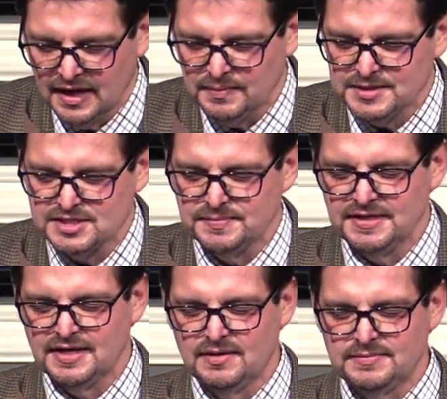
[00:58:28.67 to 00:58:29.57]
Help us to
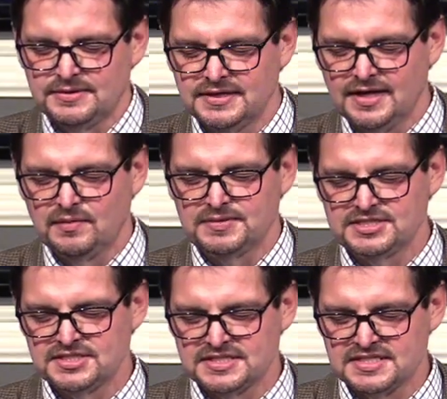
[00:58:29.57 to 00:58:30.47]
be humble and help
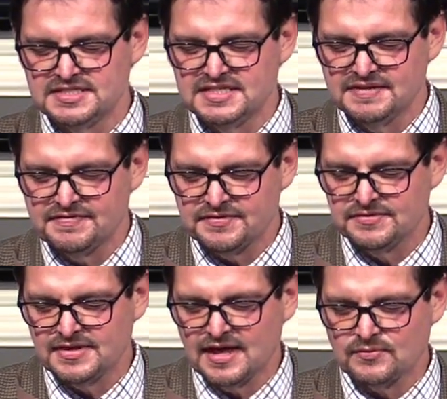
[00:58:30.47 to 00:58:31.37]
us just to sift
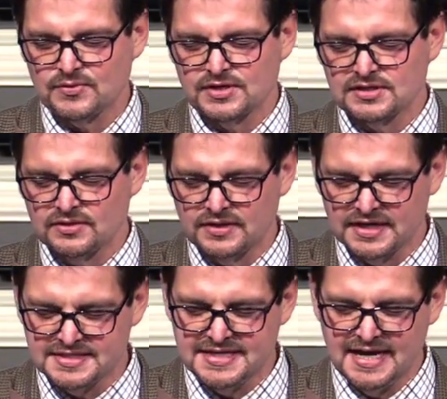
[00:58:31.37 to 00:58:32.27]
through that word,
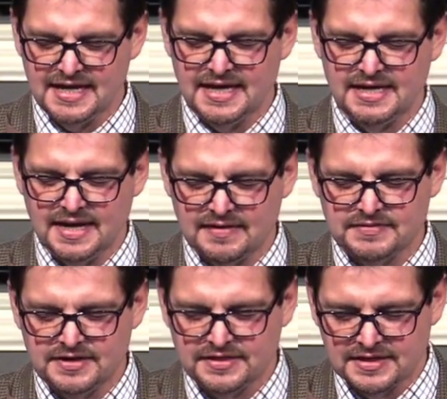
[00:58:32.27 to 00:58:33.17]
Lord, and take in
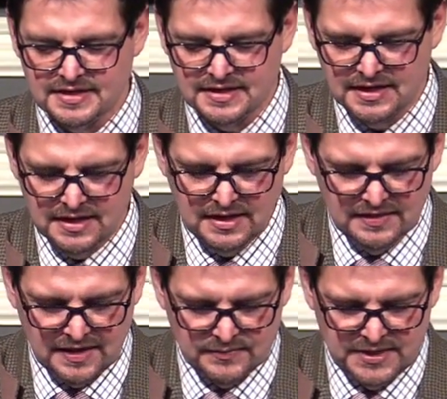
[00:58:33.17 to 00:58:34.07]
everything
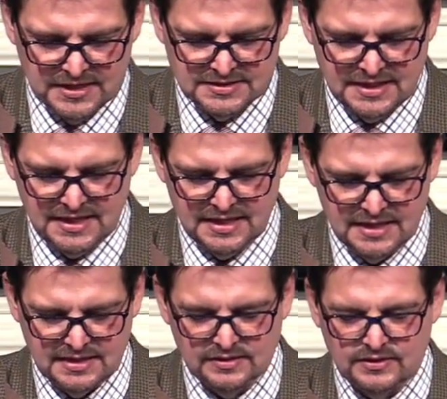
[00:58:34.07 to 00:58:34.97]
that we can take
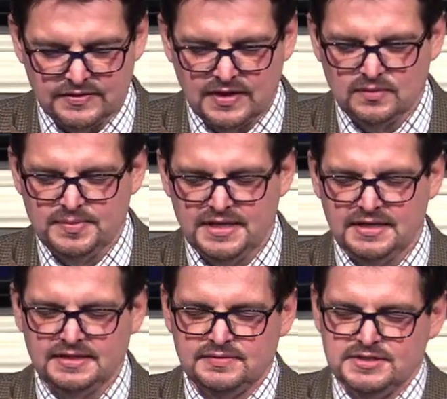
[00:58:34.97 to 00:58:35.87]
in. Lord, then
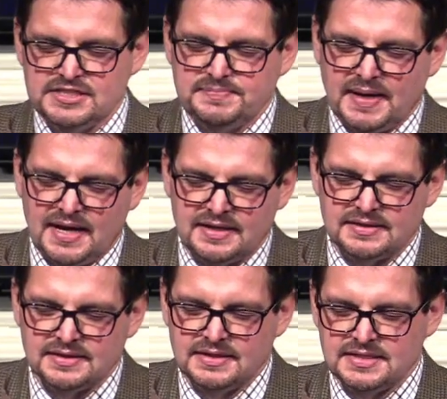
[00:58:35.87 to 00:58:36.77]
obediently
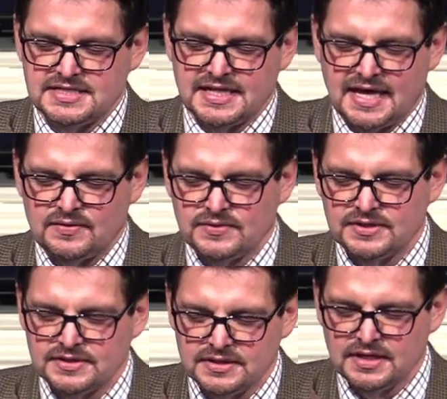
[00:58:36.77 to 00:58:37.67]
respond to that
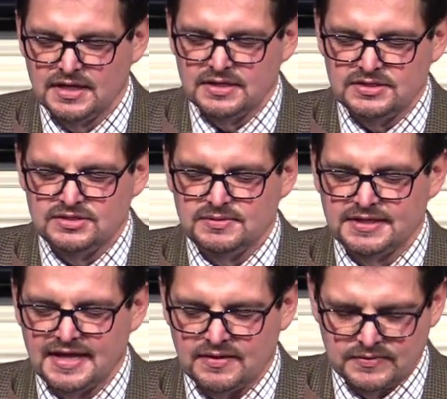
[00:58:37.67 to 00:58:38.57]
word. Do
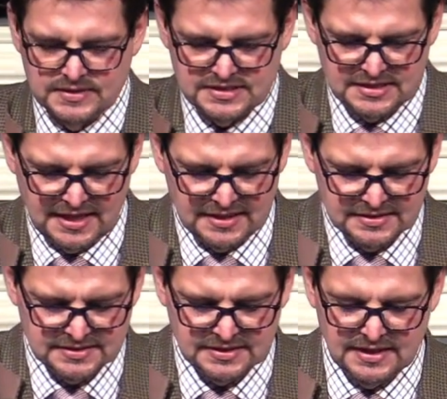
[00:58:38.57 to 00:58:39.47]
what that word
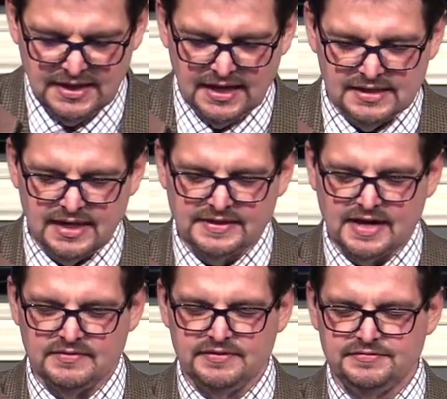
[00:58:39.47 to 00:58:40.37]
says and
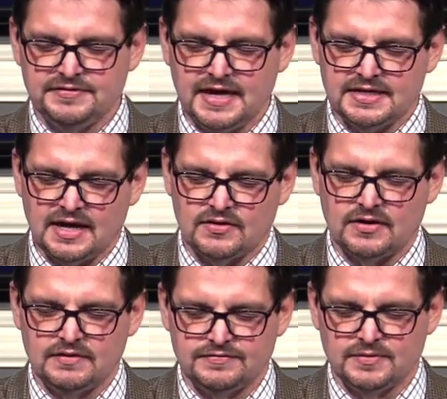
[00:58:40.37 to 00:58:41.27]
let that reflect
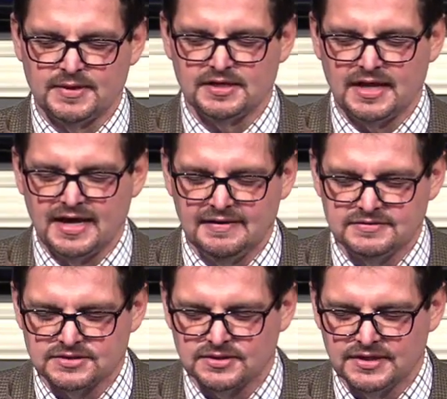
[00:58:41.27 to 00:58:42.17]
out from our
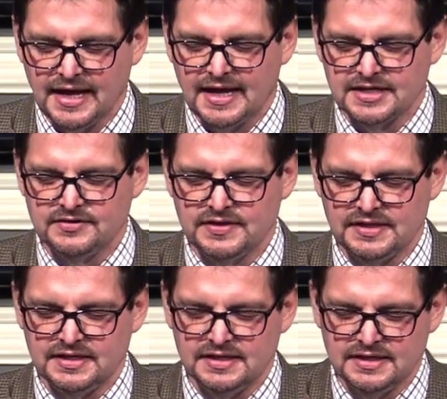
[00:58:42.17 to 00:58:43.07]
lives, Lord,
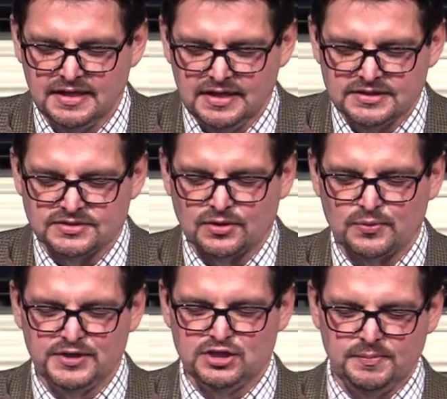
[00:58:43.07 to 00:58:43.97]
accurately. So,
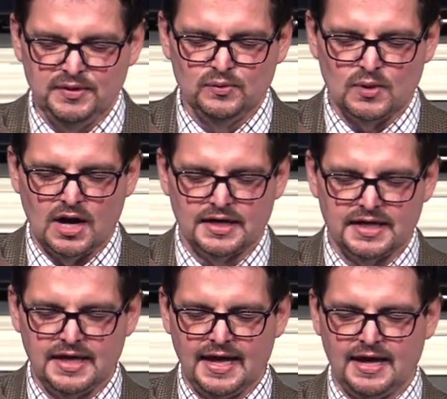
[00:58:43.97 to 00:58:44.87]
Lord, we should be
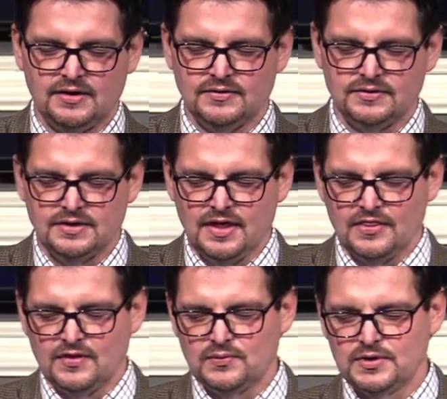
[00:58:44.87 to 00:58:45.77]
walking out
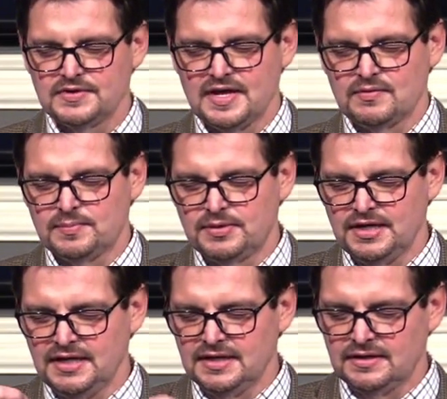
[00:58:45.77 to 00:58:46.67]
the word that we're
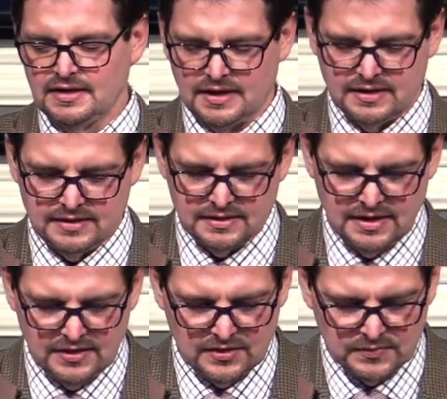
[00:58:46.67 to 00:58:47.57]
putting in our heart,
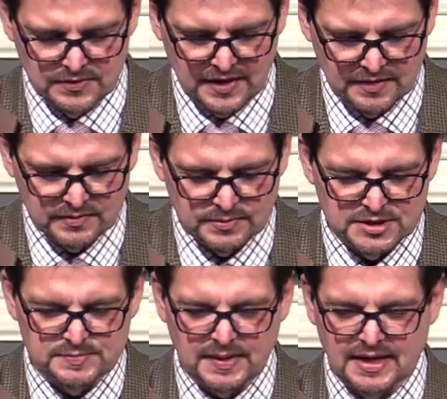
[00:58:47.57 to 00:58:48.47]
the word that we're
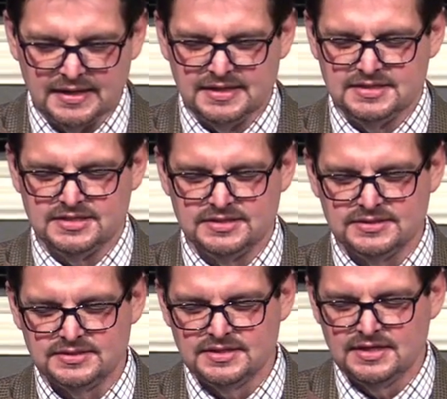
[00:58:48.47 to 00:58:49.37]
responding
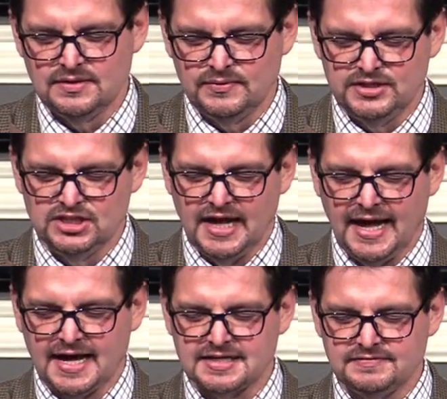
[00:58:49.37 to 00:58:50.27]
to. We should
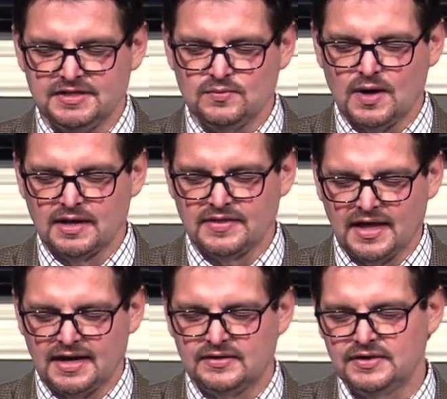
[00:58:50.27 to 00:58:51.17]
actively walk
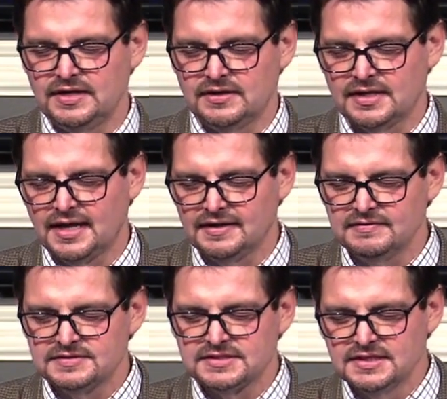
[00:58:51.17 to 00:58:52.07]
that out in our
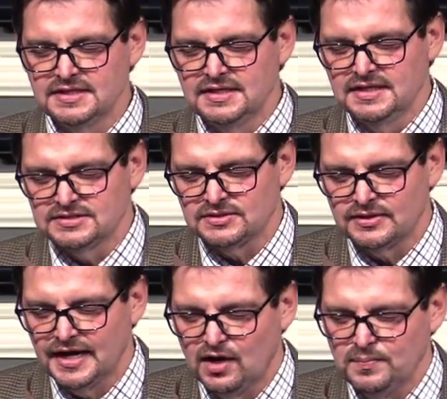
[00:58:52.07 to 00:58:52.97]
lives. So,
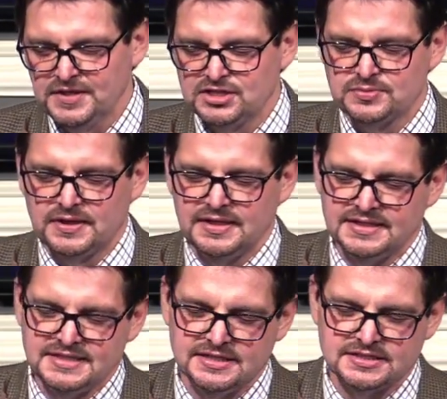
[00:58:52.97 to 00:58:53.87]
Lord, help each one
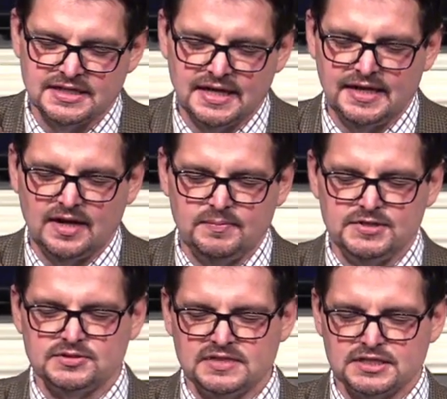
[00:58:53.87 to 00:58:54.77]
that's here tonight,
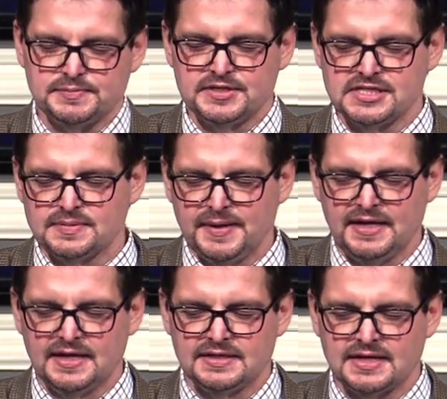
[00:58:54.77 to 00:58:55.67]
help each one that's
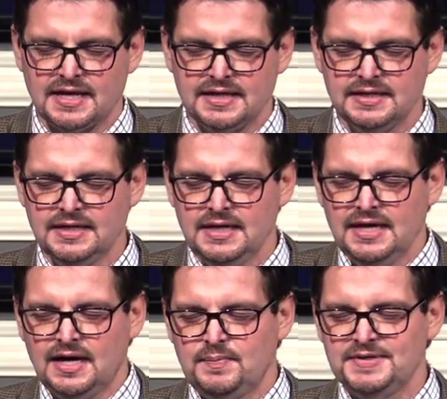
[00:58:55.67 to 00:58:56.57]
participating online
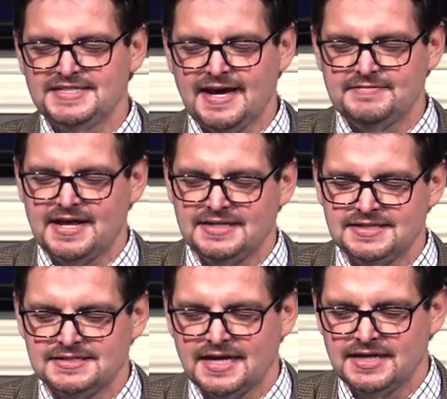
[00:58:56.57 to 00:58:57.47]
Help us have that
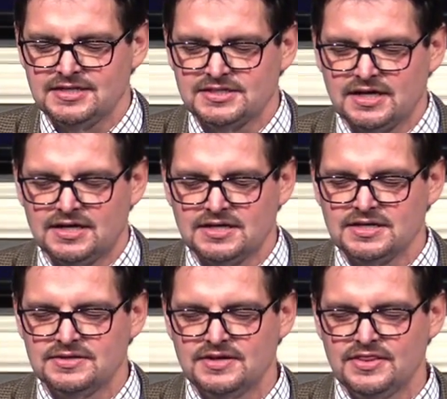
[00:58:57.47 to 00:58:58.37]
desire to
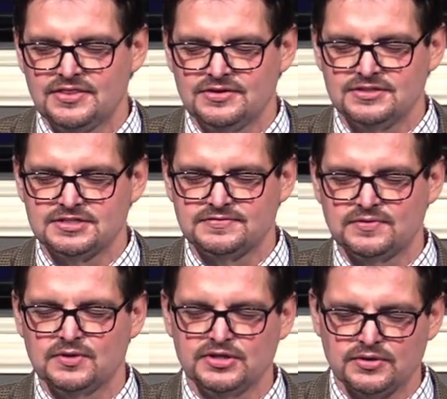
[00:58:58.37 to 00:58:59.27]
hunger and thirst
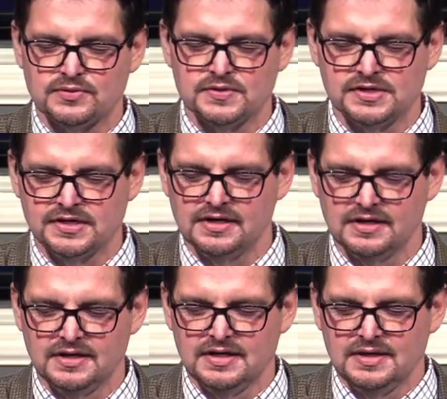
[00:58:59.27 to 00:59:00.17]
for your word,
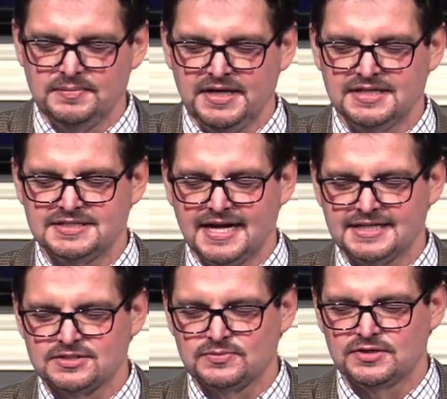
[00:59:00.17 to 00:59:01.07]
because
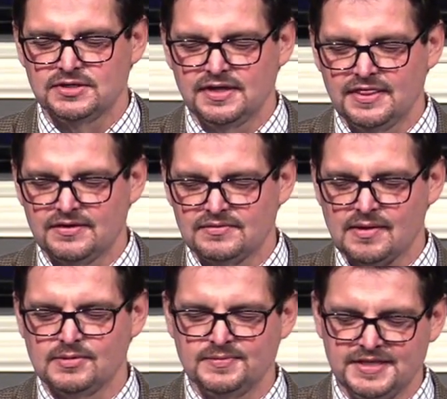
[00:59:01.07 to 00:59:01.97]
that's where the
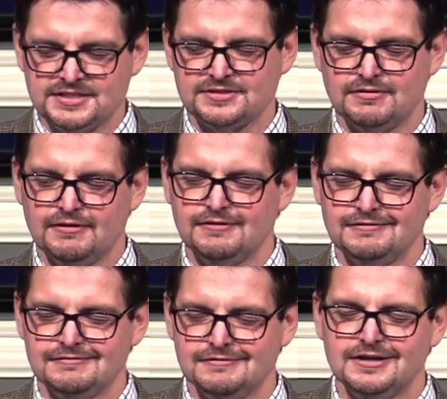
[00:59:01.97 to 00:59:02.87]
rubber meets the
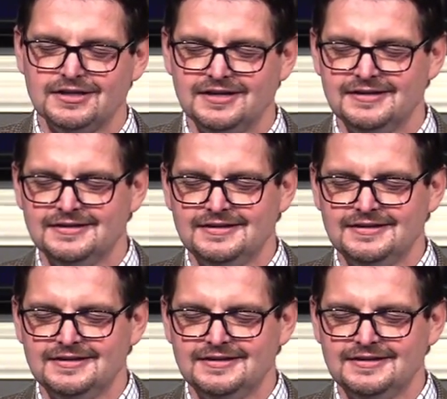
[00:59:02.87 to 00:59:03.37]
road, really.